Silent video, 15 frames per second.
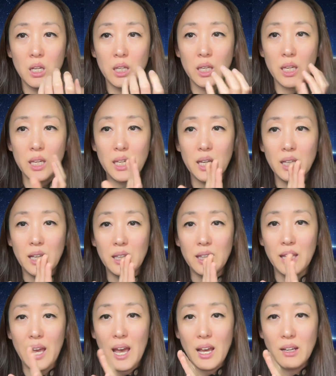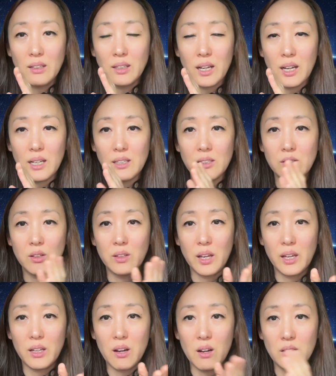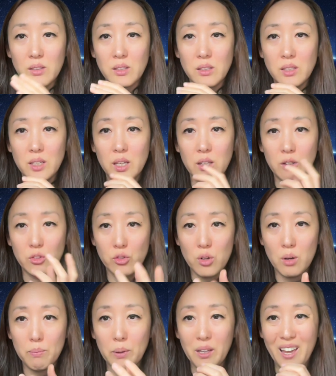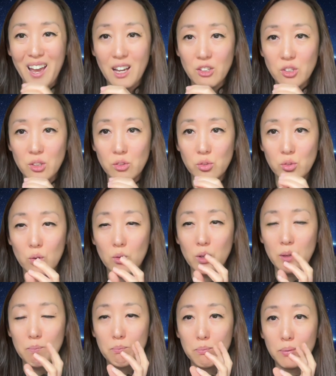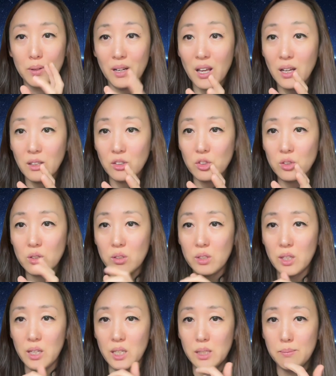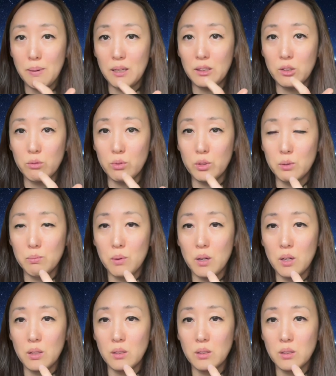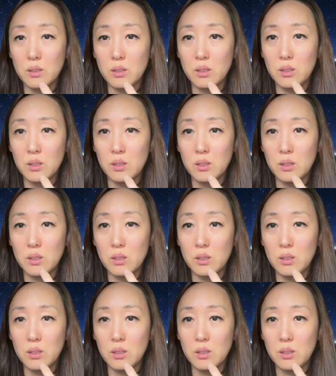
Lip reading: it can antagonize the digoxin's inotropic action, so it blunts the expected response.